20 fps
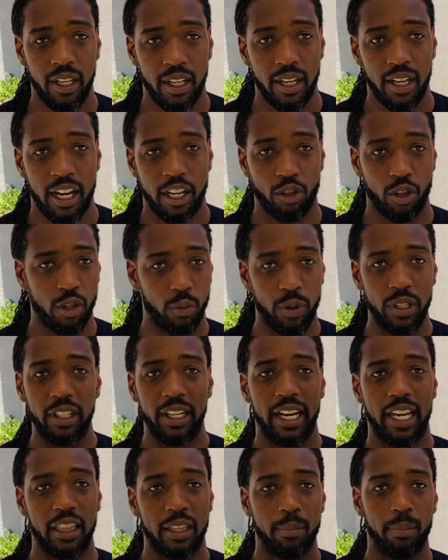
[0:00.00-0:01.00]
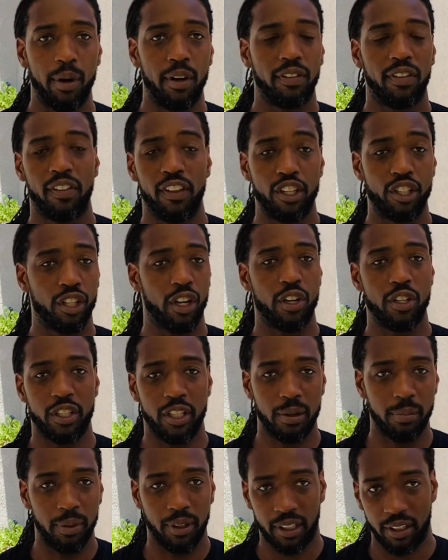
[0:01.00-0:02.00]
And so, as we look at the birth of the church in
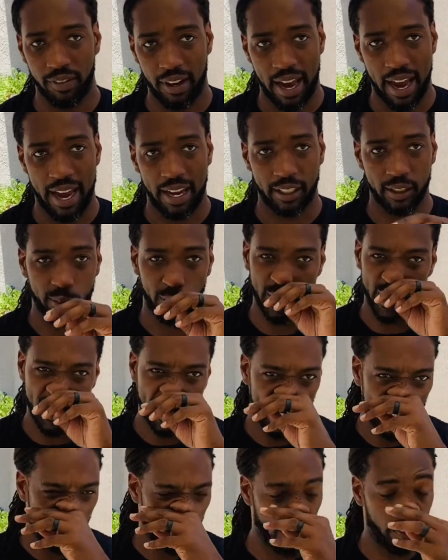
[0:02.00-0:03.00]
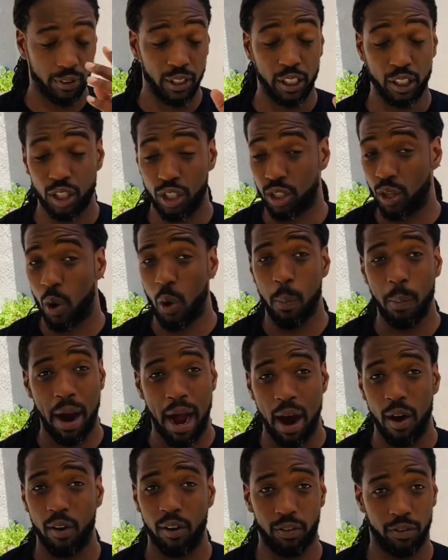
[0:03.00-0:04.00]
the book of Acts, we see something so
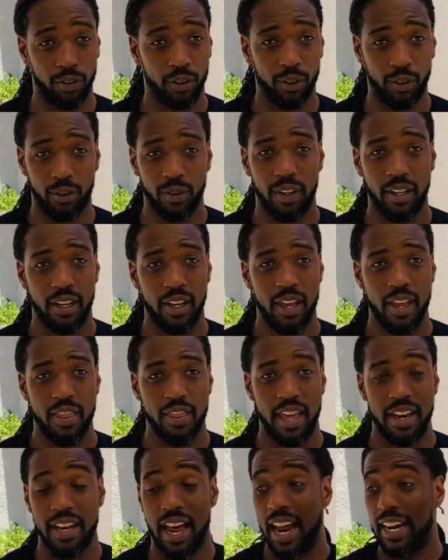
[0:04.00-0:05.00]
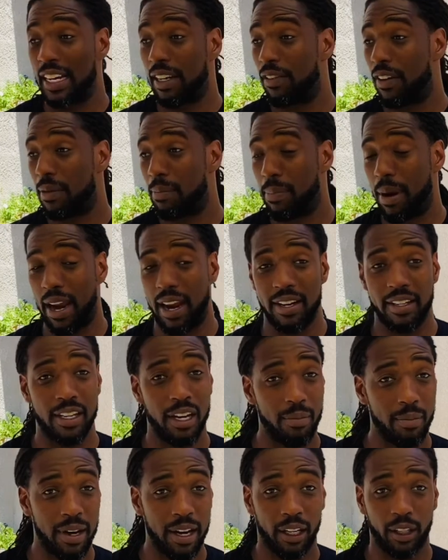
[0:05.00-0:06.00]
powerful that not even
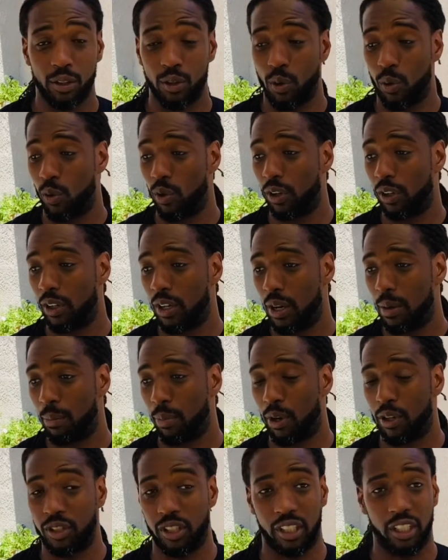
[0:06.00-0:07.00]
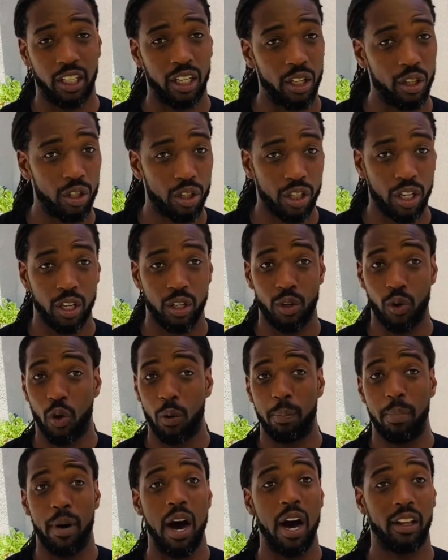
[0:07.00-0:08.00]
pandemic nor persecution nor
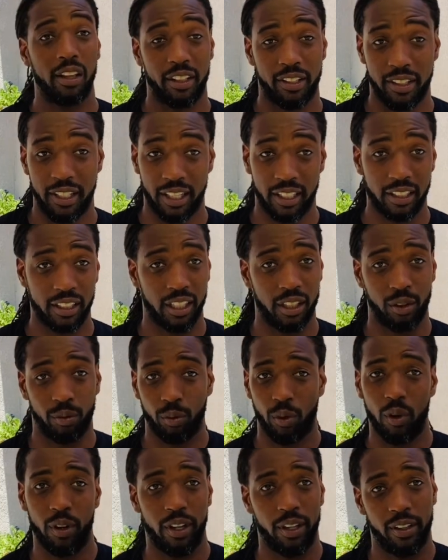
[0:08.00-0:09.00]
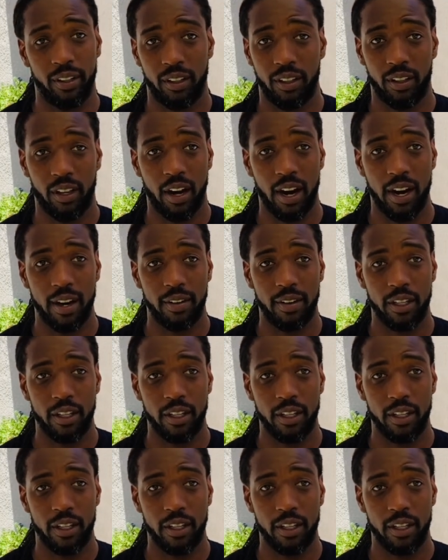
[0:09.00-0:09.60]
politics can thwart it. All right.